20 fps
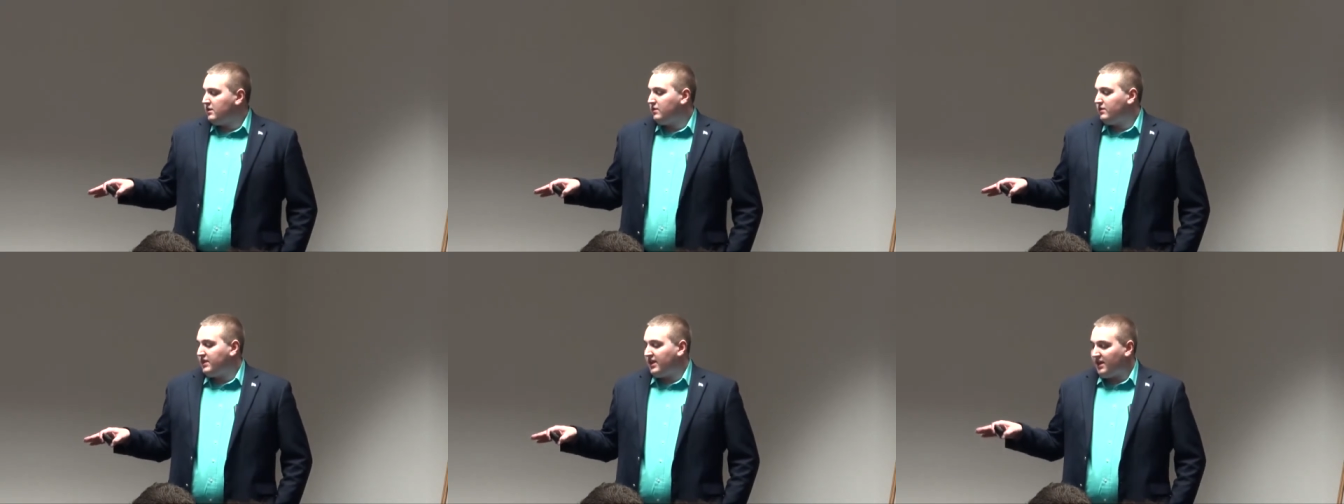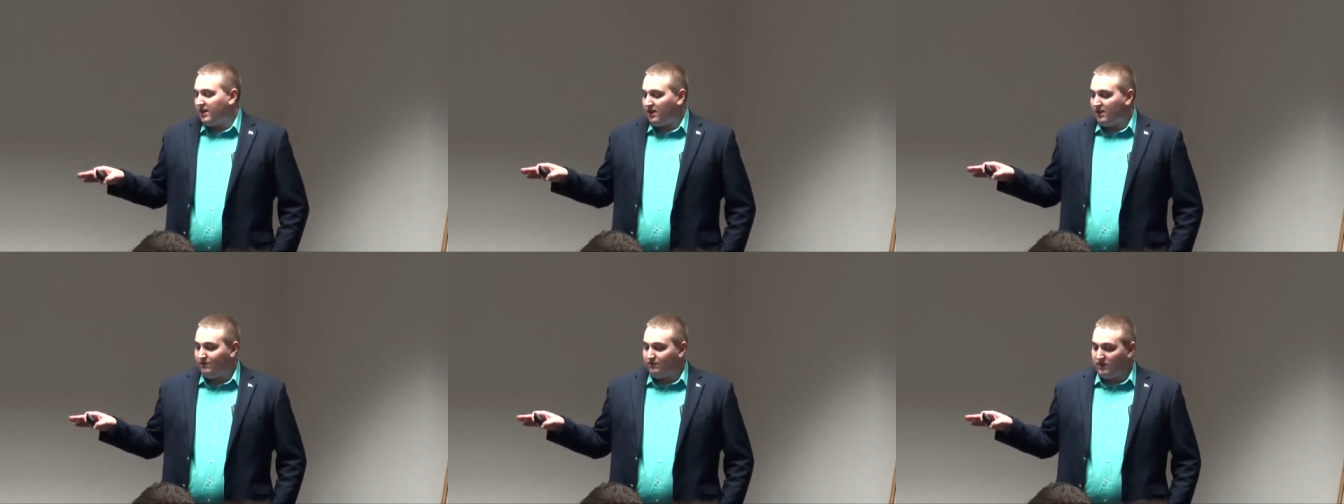they
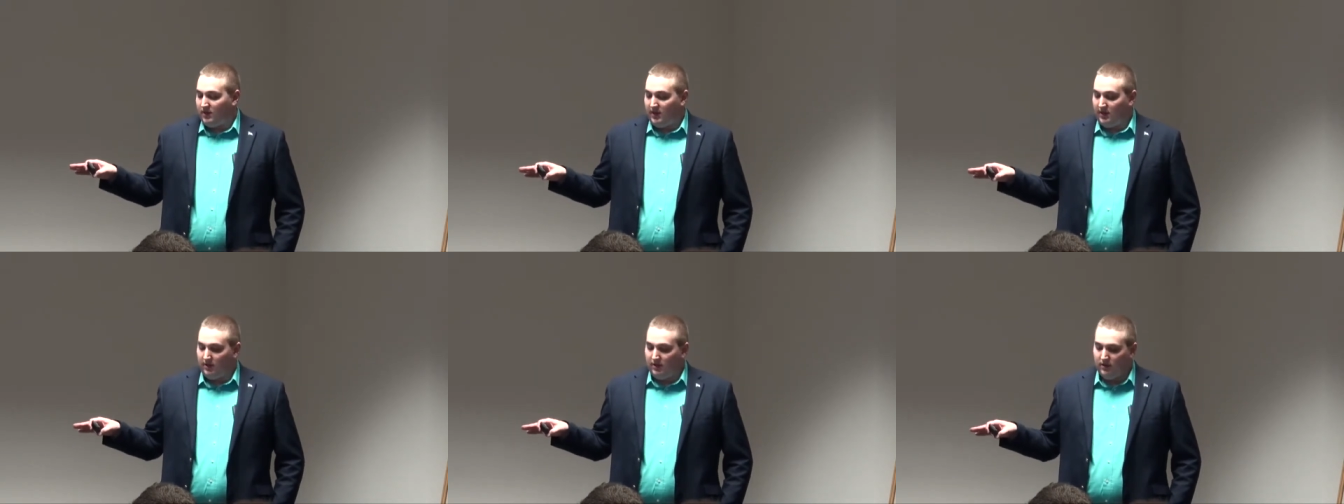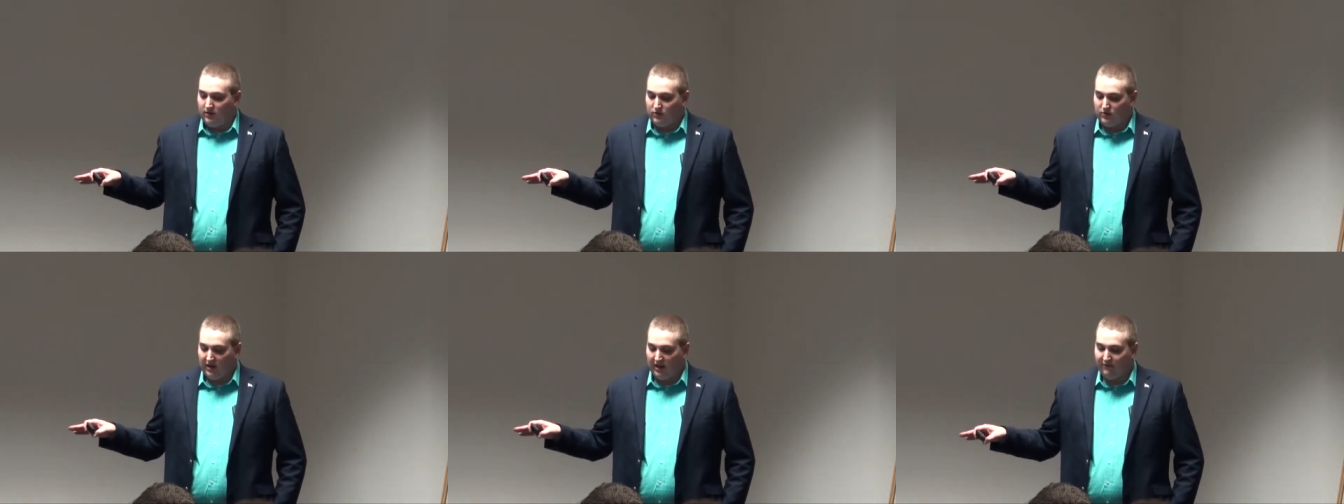have a
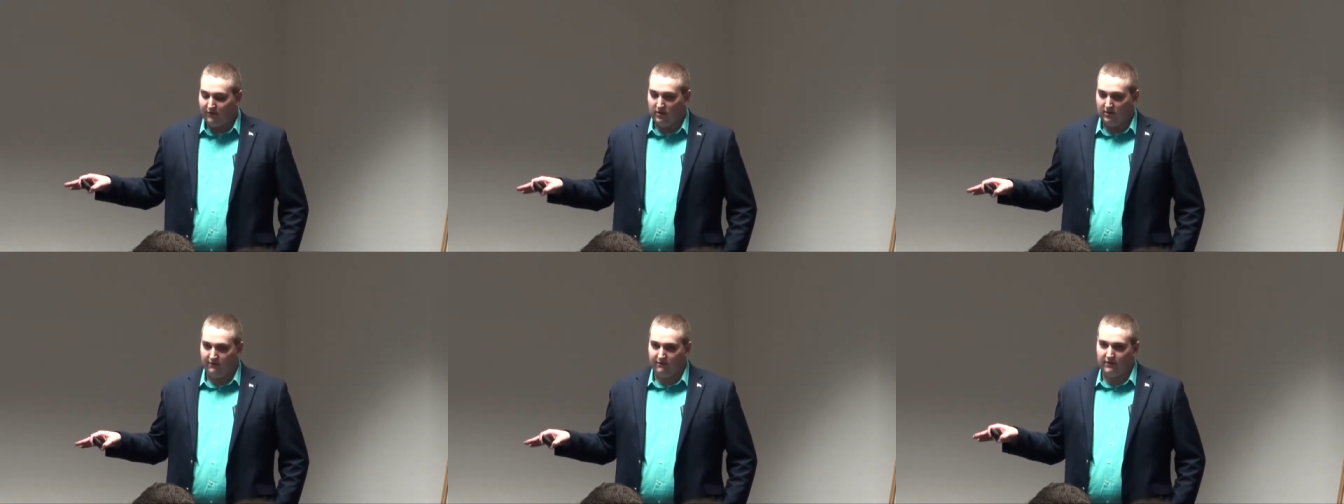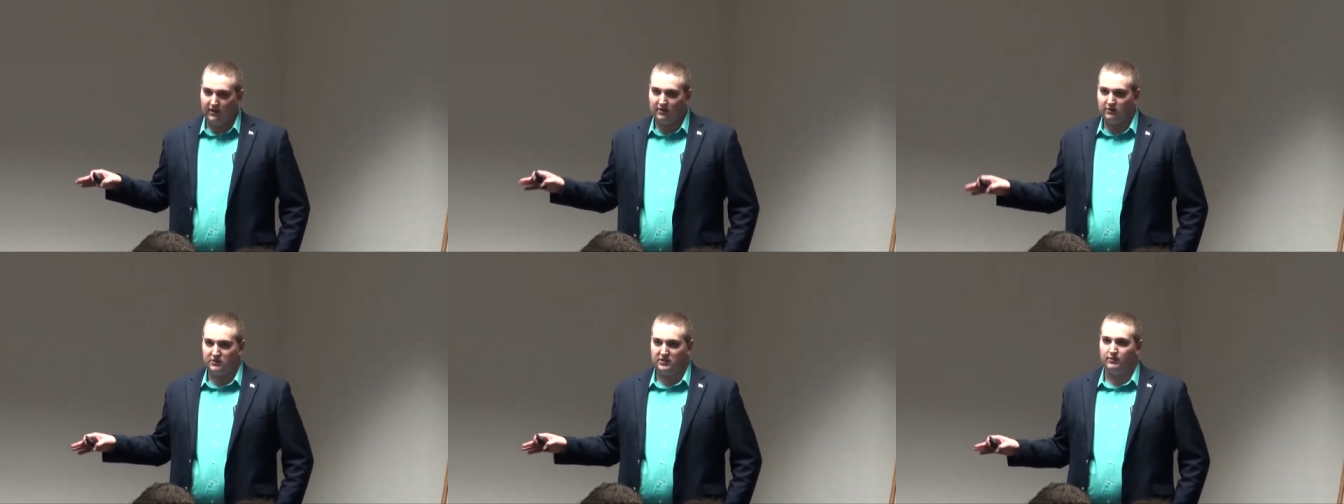travel and
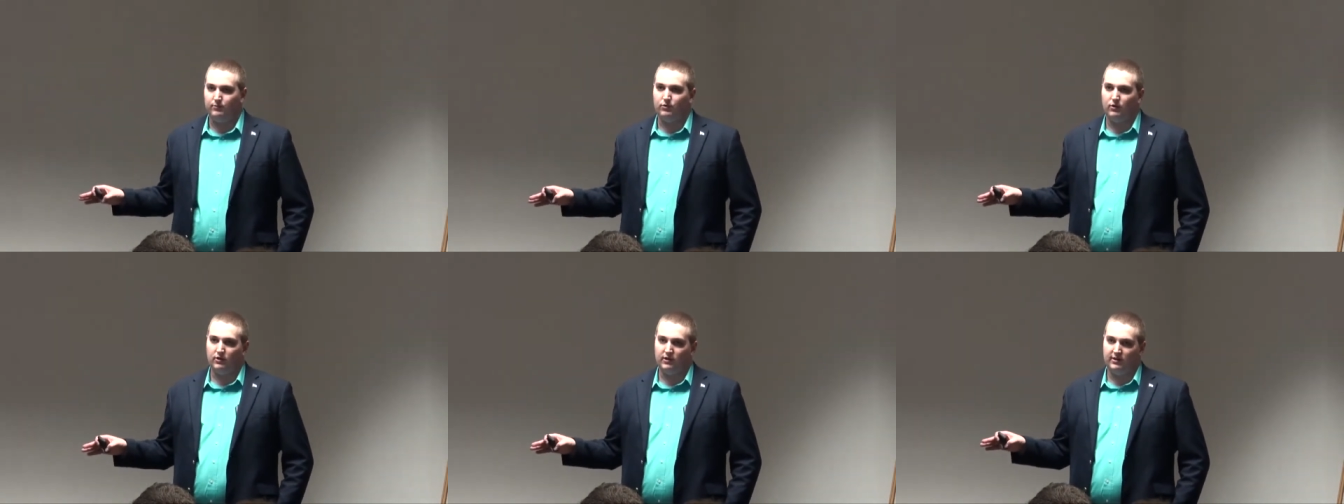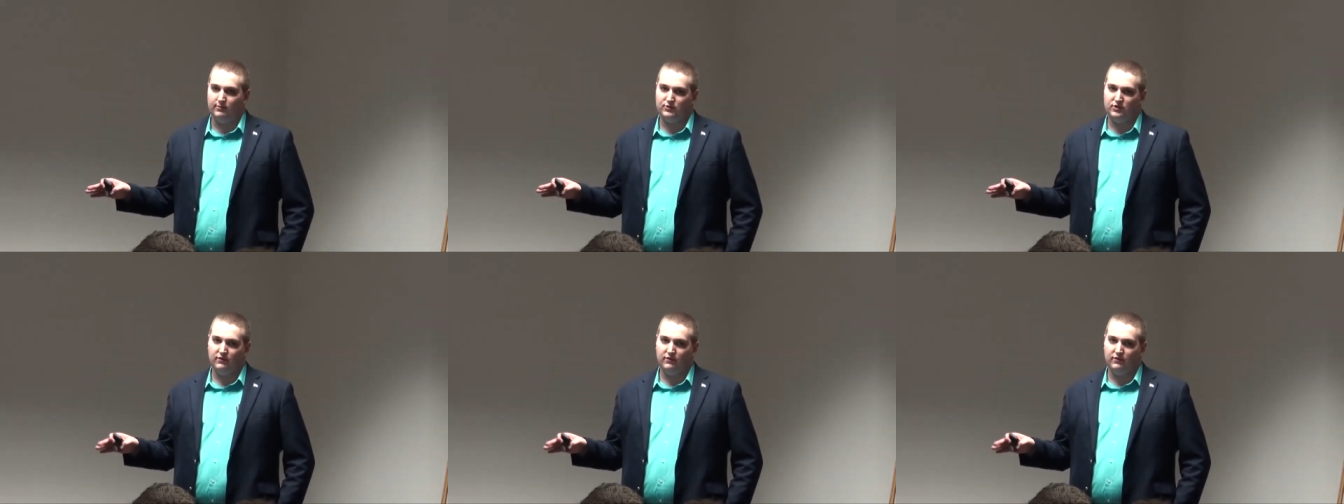fellowship program.